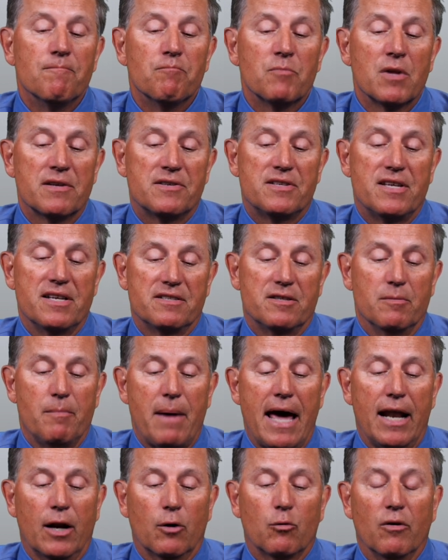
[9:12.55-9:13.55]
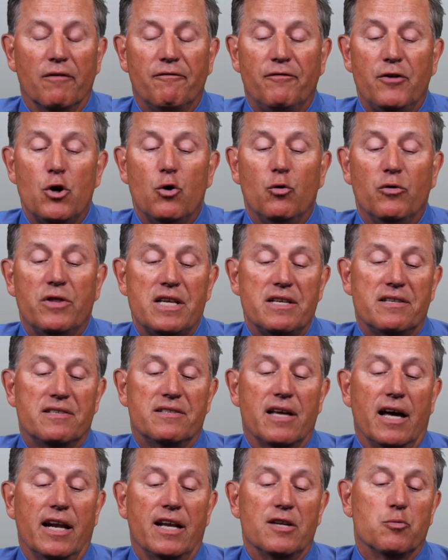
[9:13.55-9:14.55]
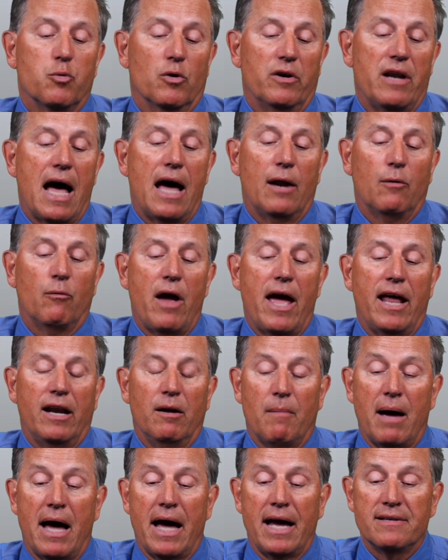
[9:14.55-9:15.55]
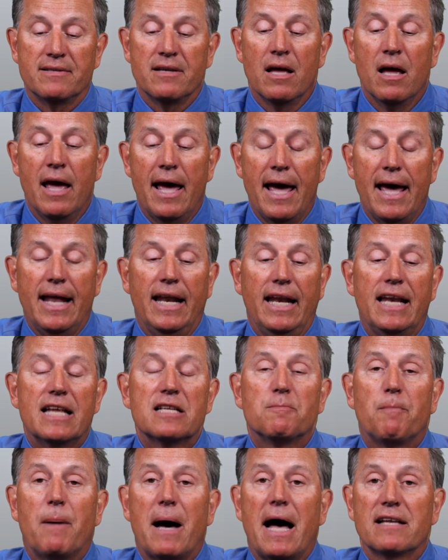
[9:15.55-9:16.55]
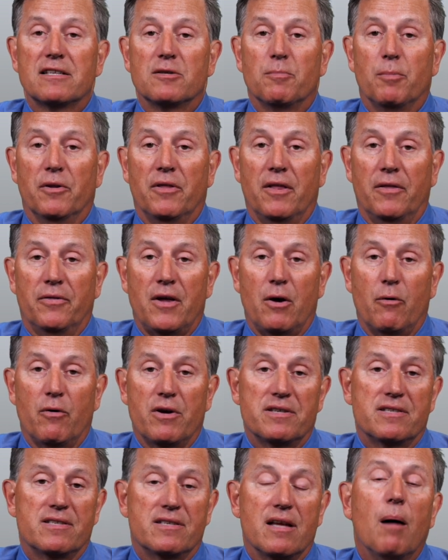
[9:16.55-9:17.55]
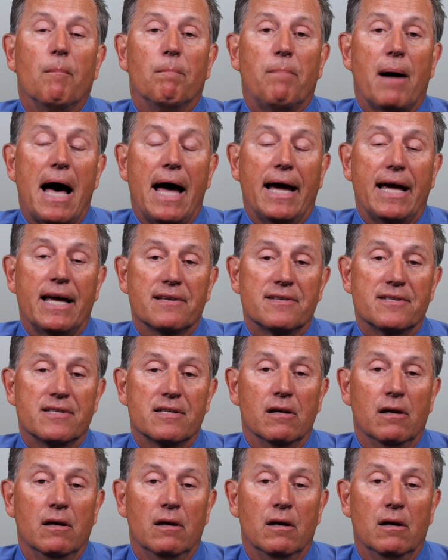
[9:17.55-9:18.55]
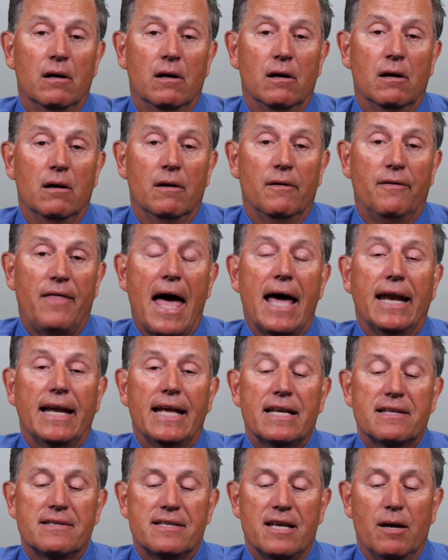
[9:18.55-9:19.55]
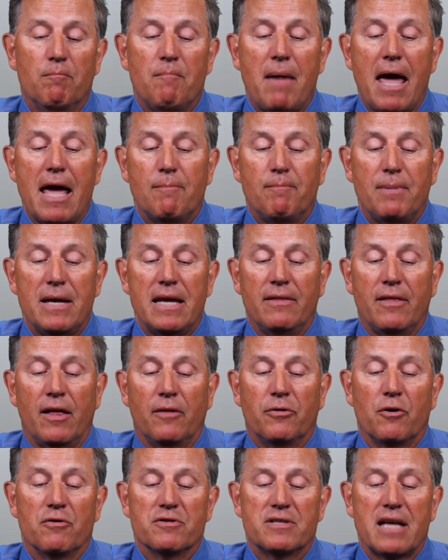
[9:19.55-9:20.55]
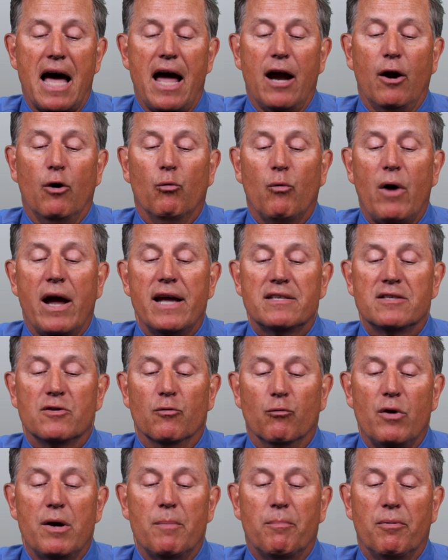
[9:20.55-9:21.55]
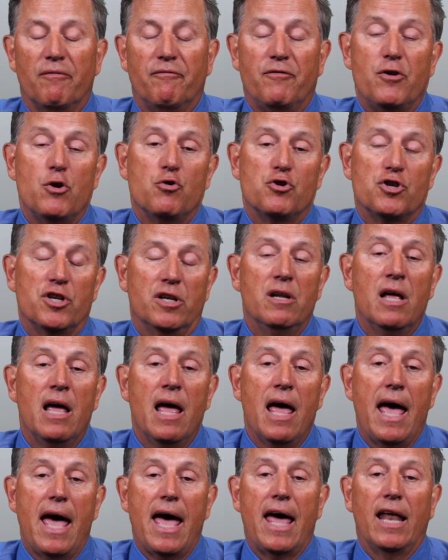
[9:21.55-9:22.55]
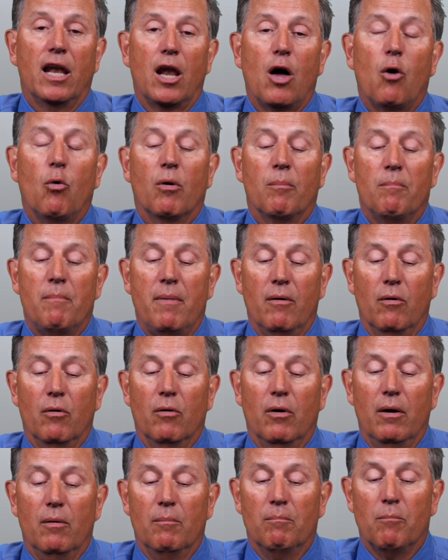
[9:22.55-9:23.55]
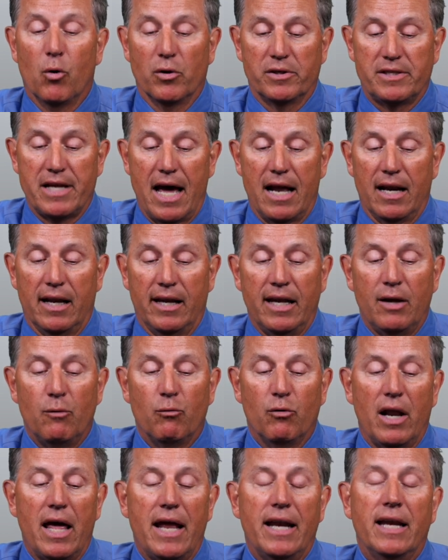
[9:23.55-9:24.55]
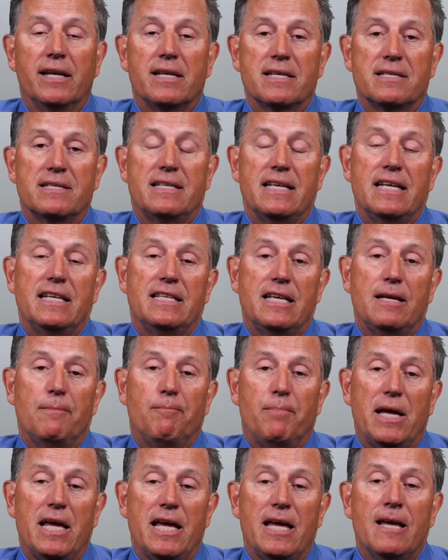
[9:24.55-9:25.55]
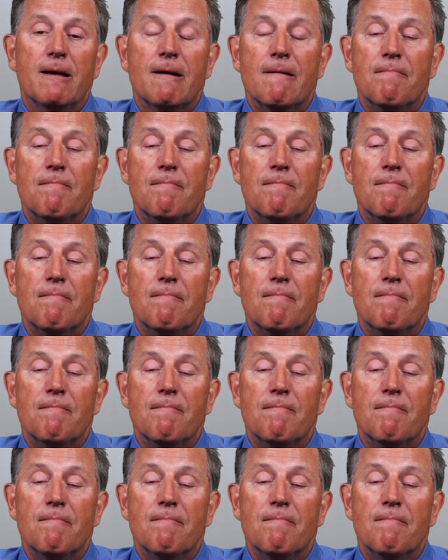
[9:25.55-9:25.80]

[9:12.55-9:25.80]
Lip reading: systematic review, these studies were not randomized, and it is possible that there is some bias. That is, it may be that there's higher rates of reperfusion and lower mortality related to CTP